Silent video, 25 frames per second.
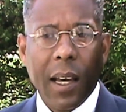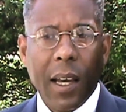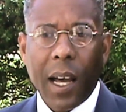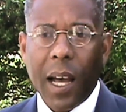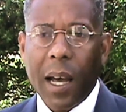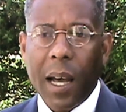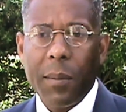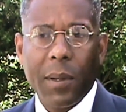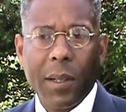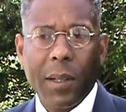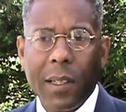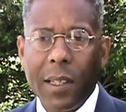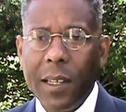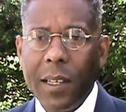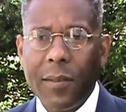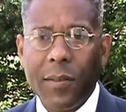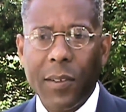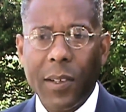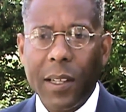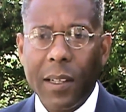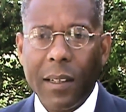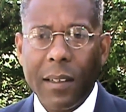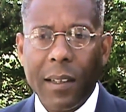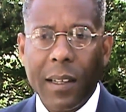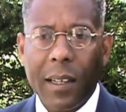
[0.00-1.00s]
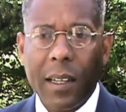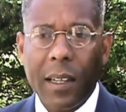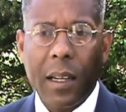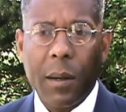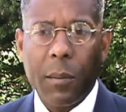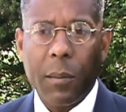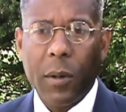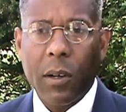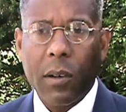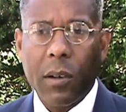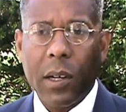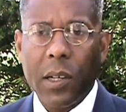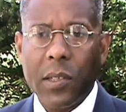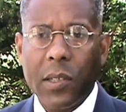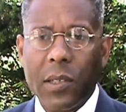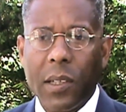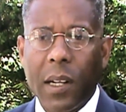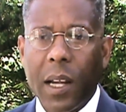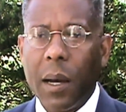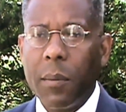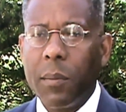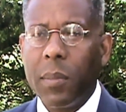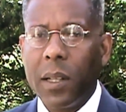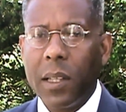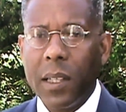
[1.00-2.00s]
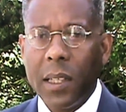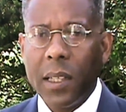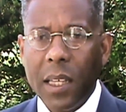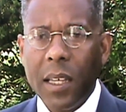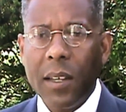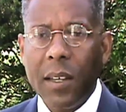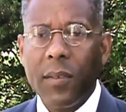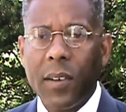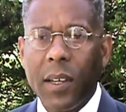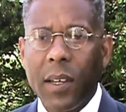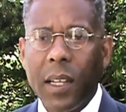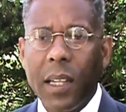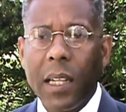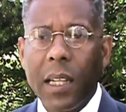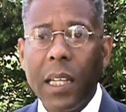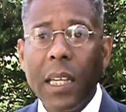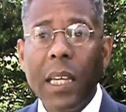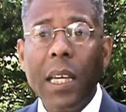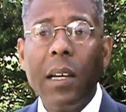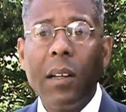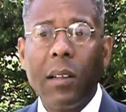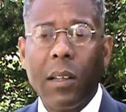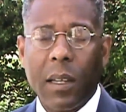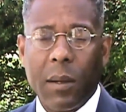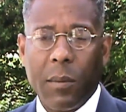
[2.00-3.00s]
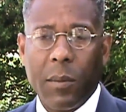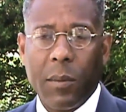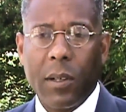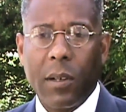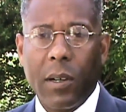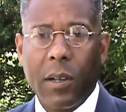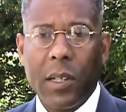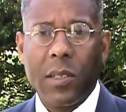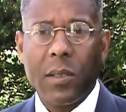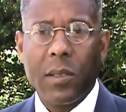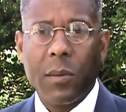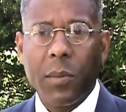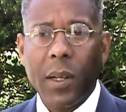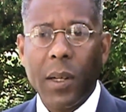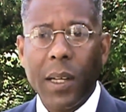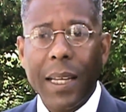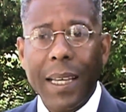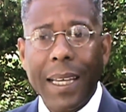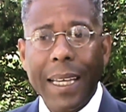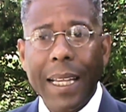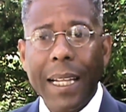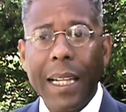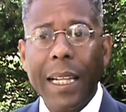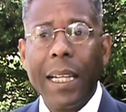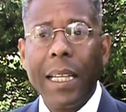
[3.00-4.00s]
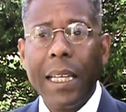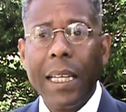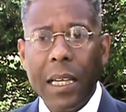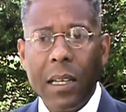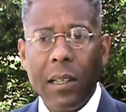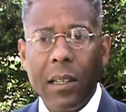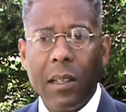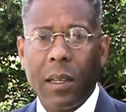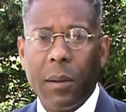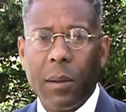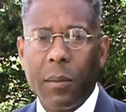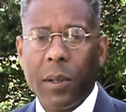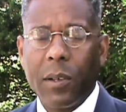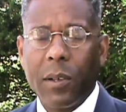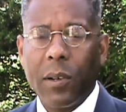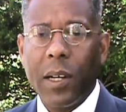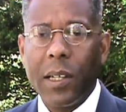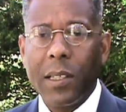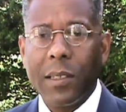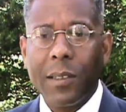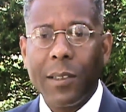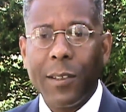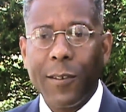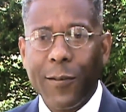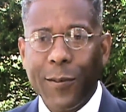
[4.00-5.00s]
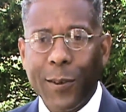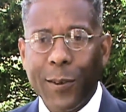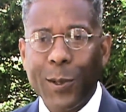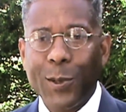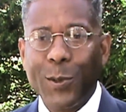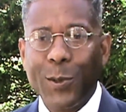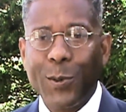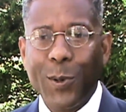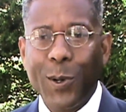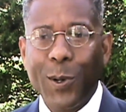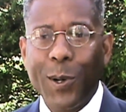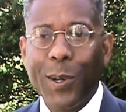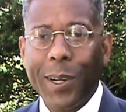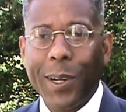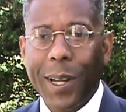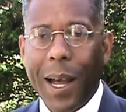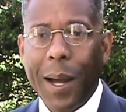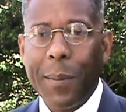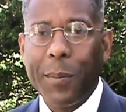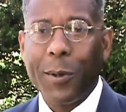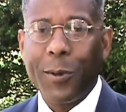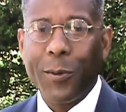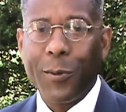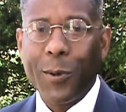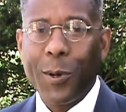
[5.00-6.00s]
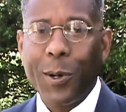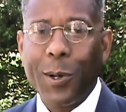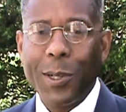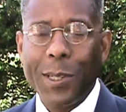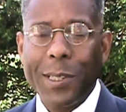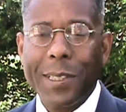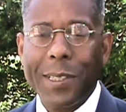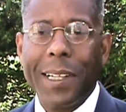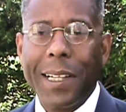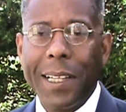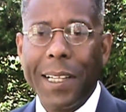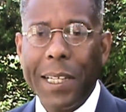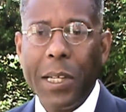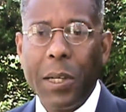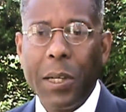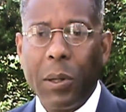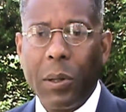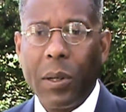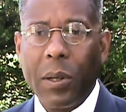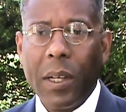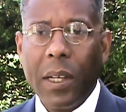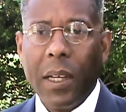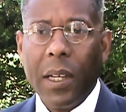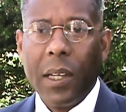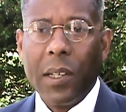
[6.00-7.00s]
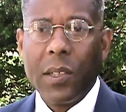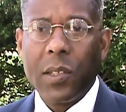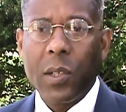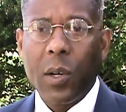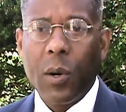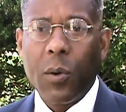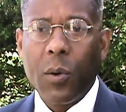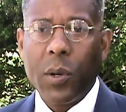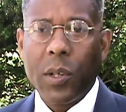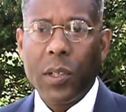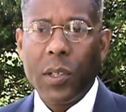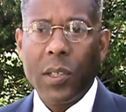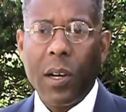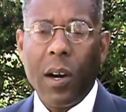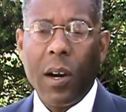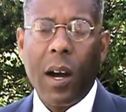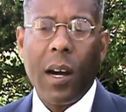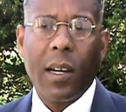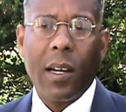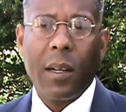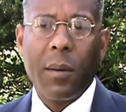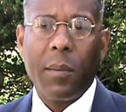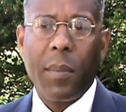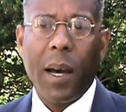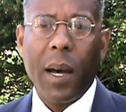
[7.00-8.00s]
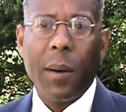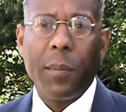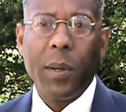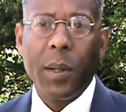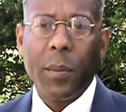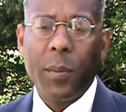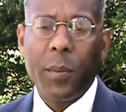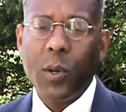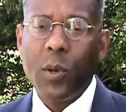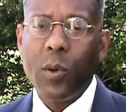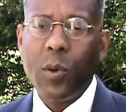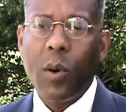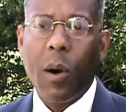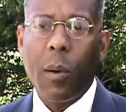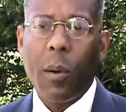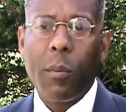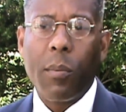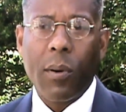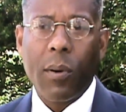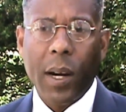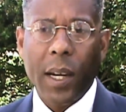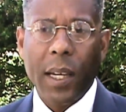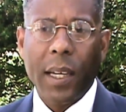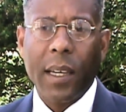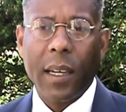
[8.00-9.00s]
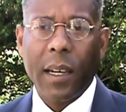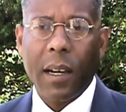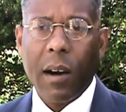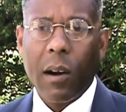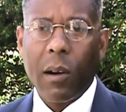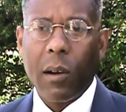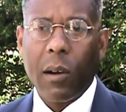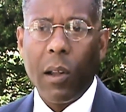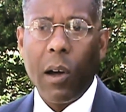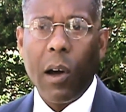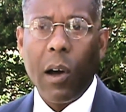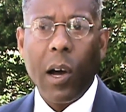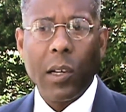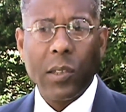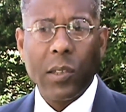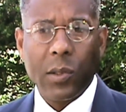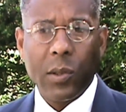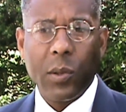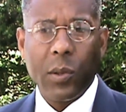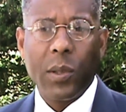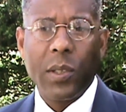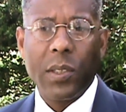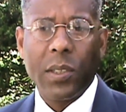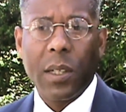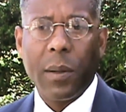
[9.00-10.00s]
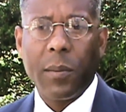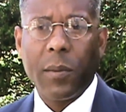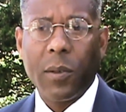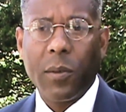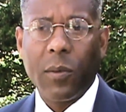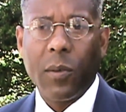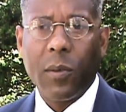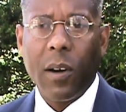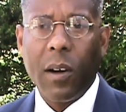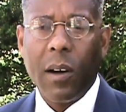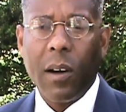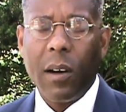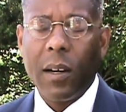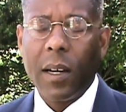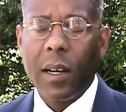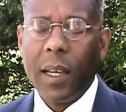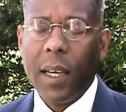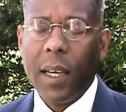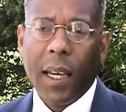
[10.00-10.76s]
I believe in immigration. I believe in legal immigration, but illegal immigration, the first word, the operative word is illegal. So we're talking about people who are breaking our laws, doing something wrong.